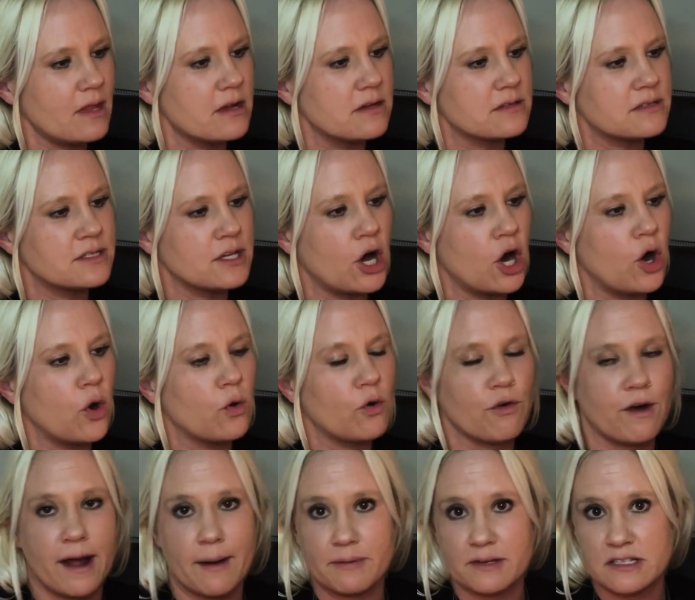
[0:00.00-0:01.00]
So
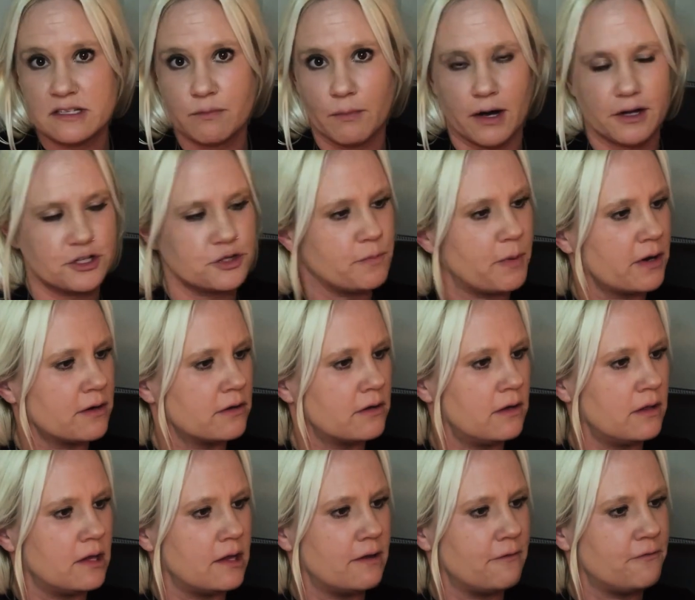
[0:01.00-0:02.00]
grab a smudge
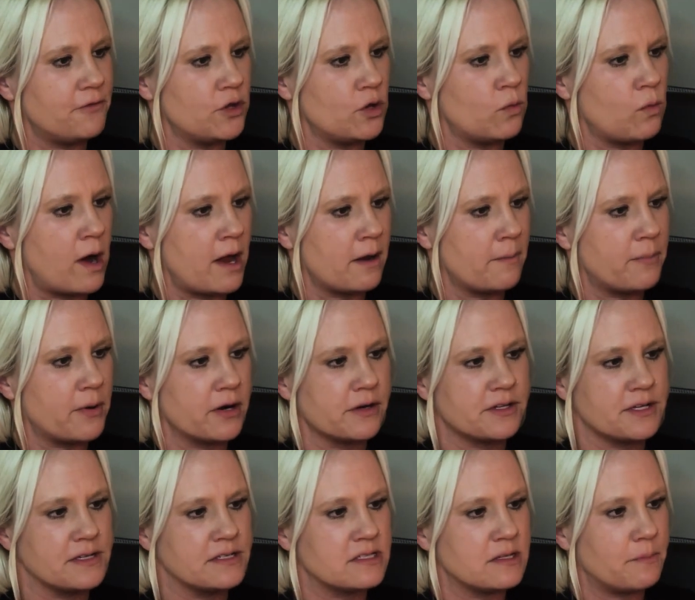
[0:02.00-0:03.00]
bundle if you want to
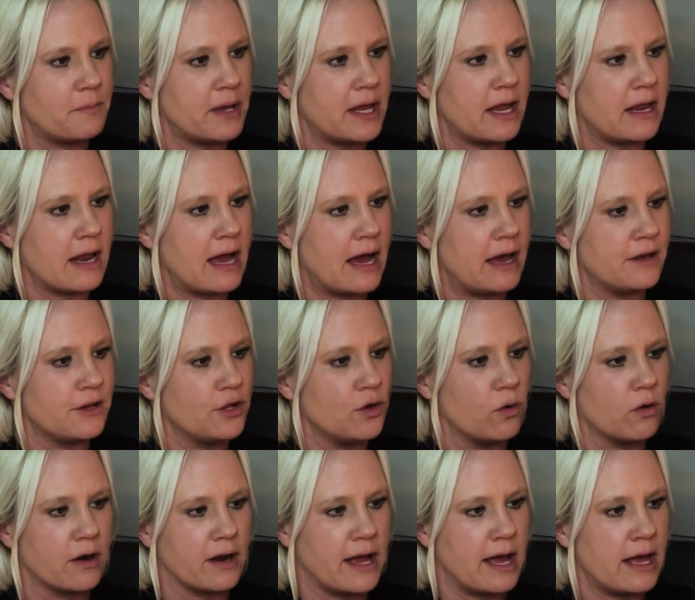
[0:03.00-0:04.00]
participate on
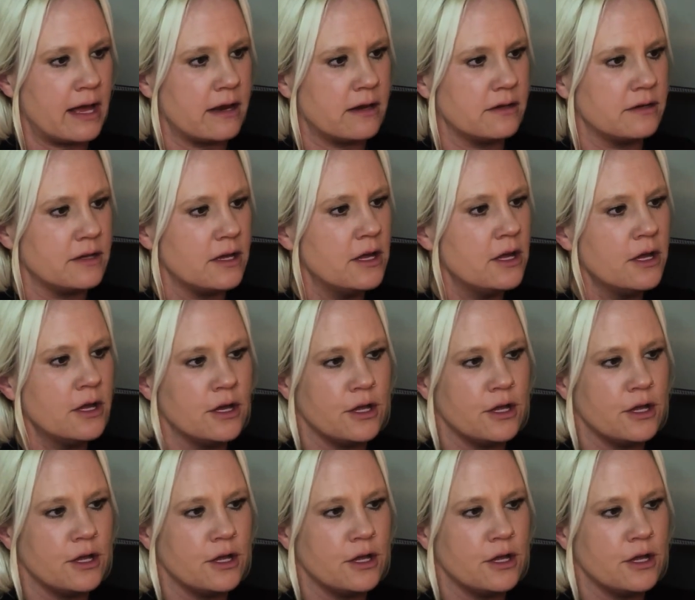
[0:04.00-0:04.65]
your end.